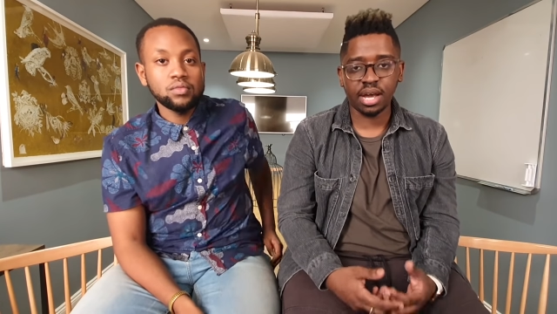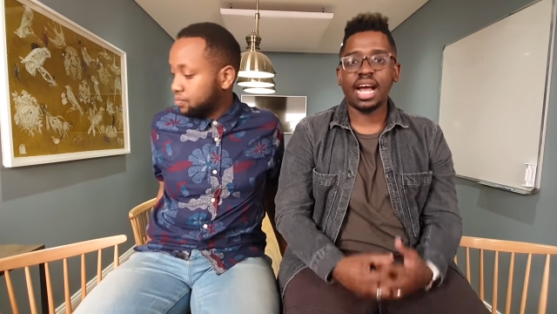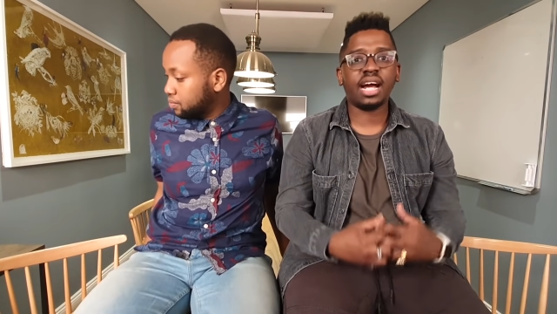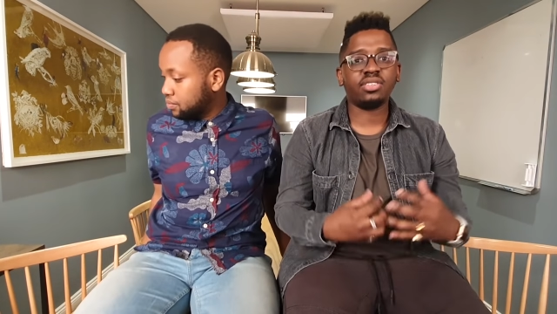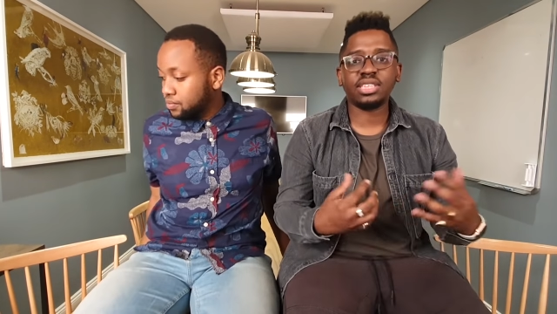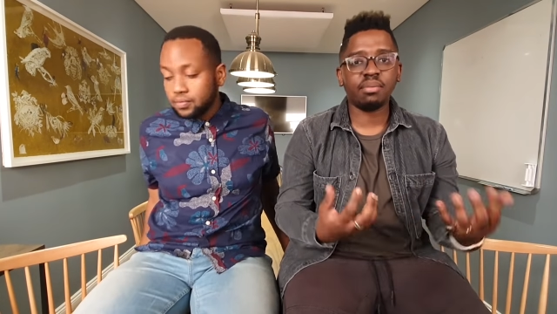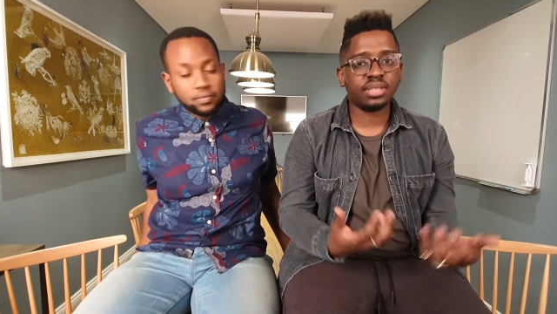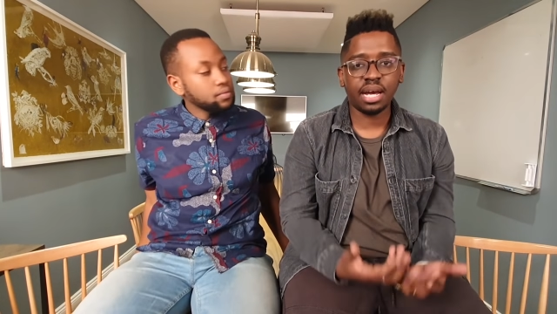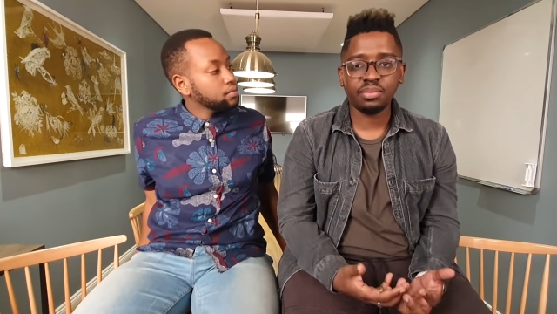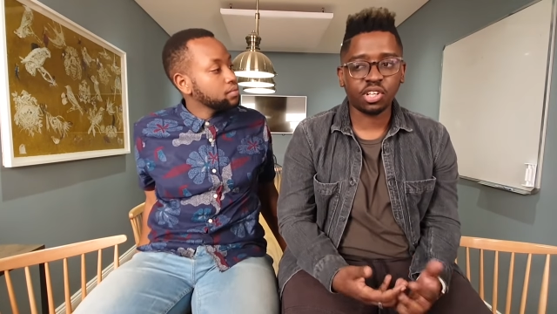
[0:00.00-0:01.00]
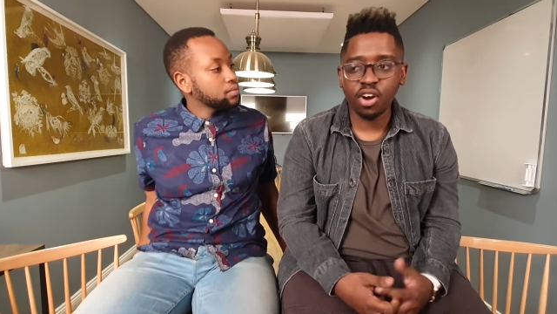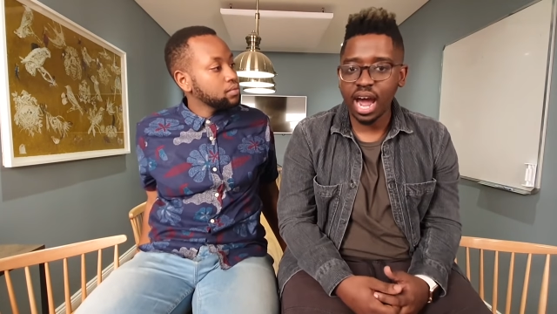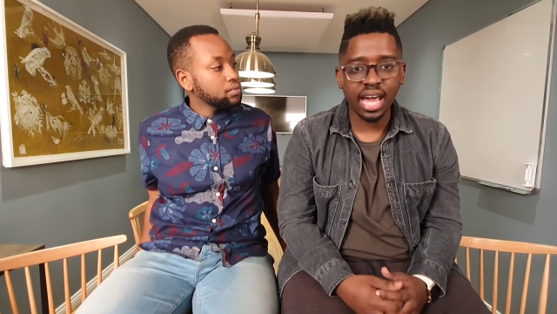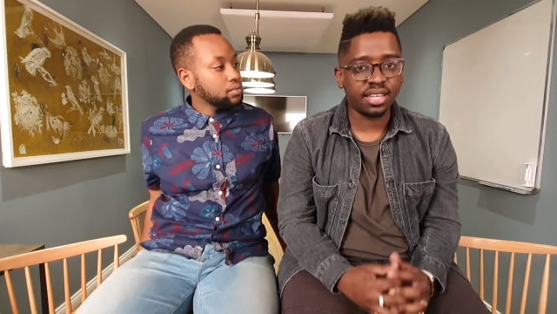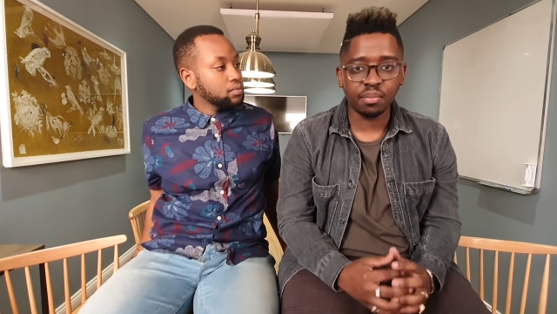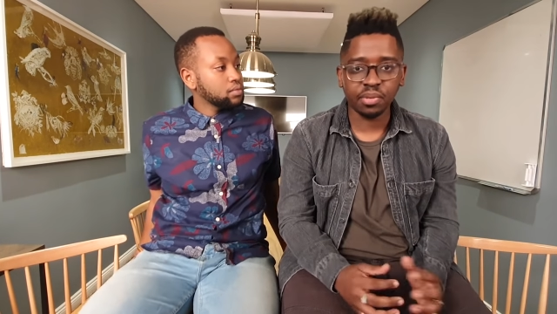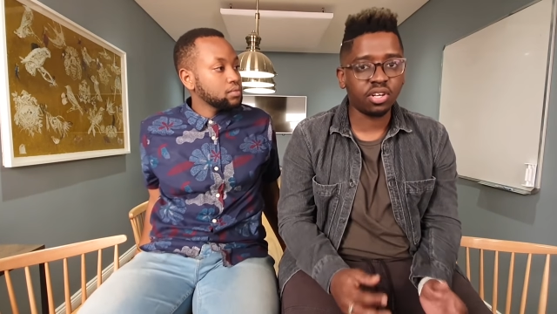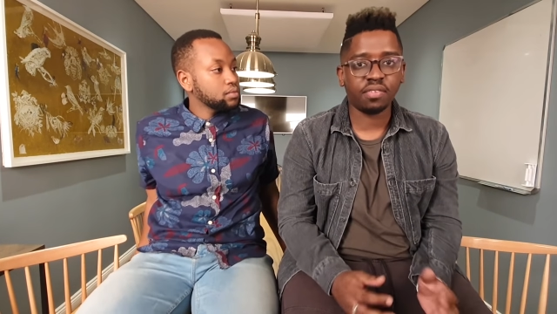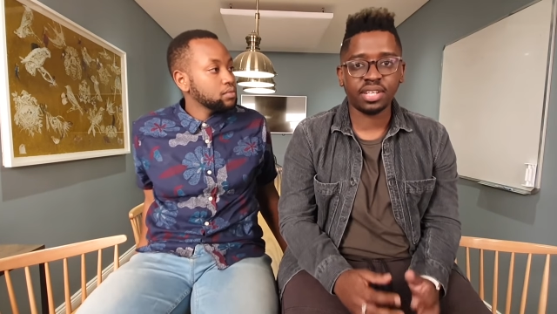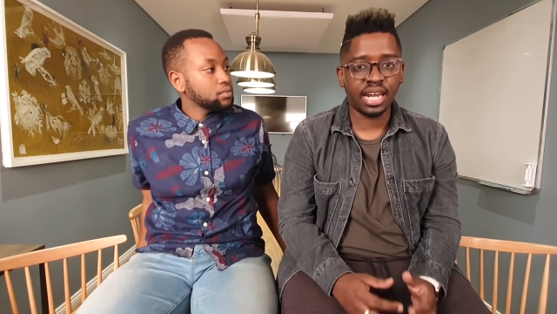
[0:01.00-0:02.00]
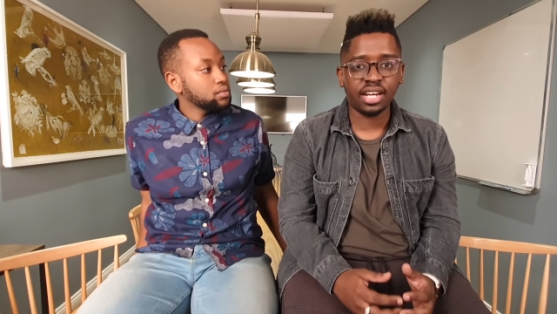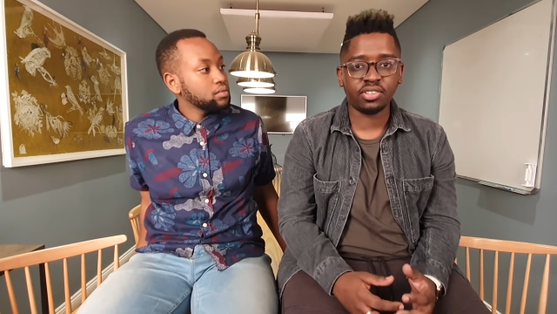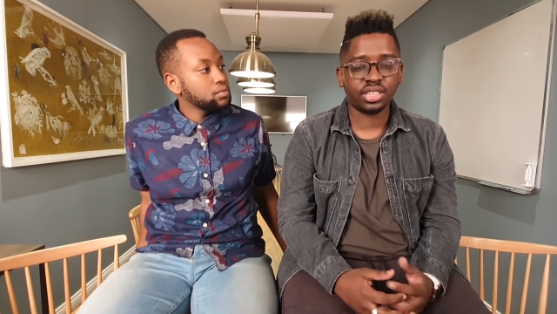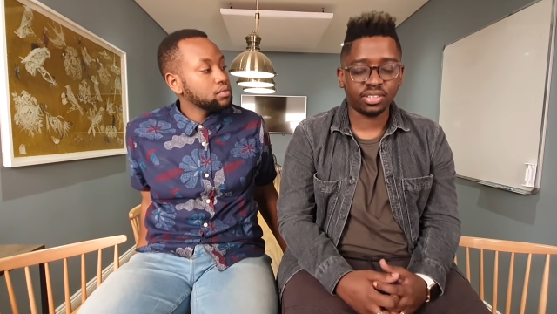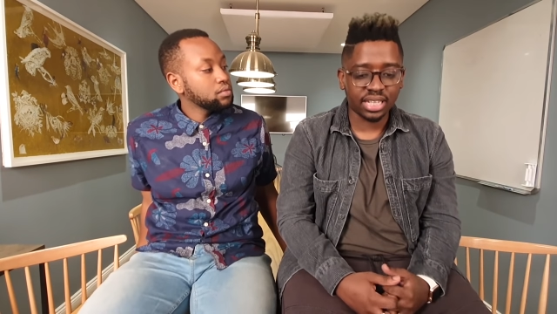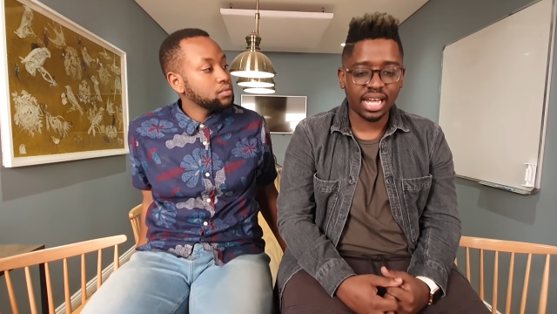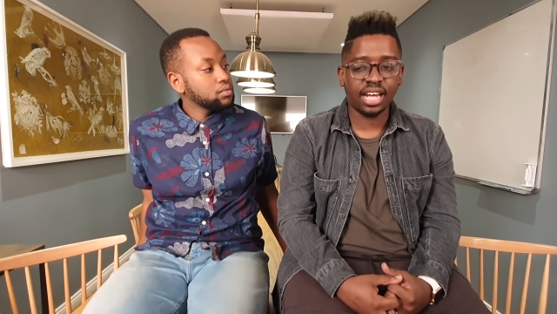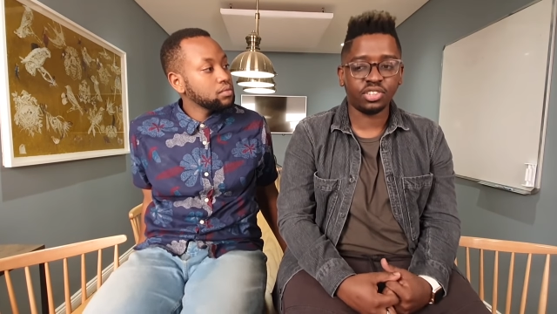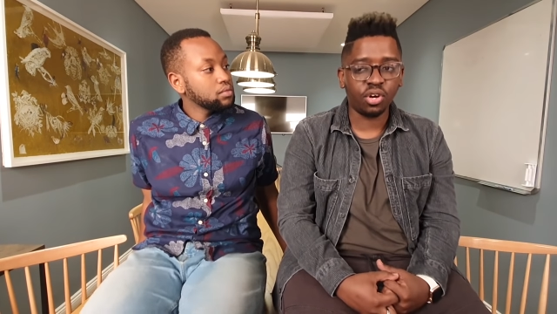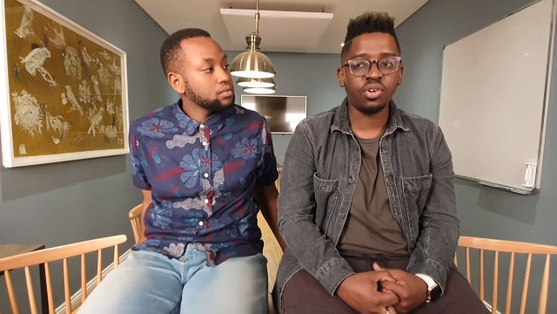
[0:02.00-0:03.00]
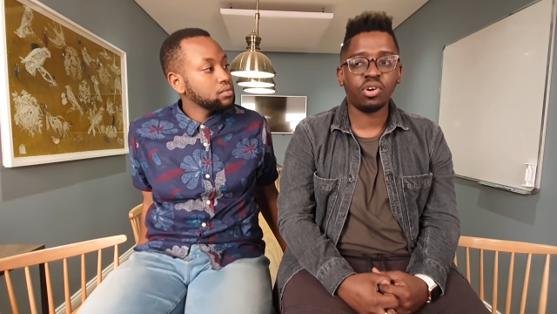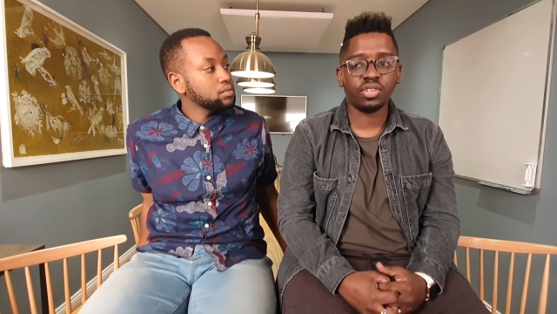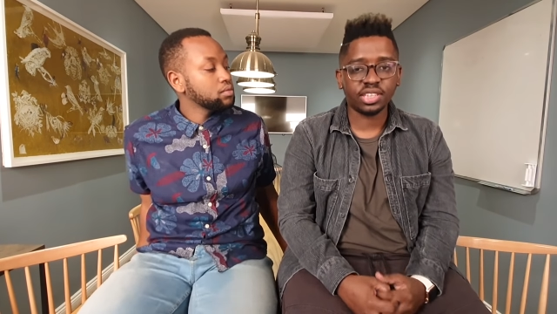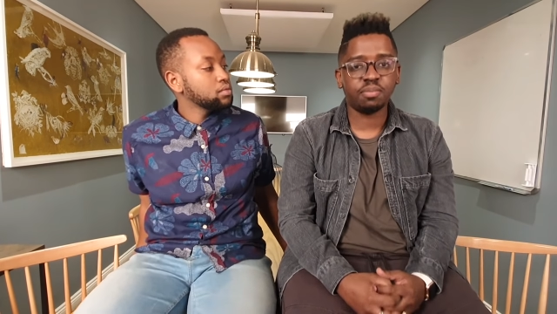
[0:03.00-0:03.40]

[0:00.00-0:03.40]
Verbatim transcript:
Speaker 1: Like, I would sometimes cry in the middle of the night because I was like, I don't know this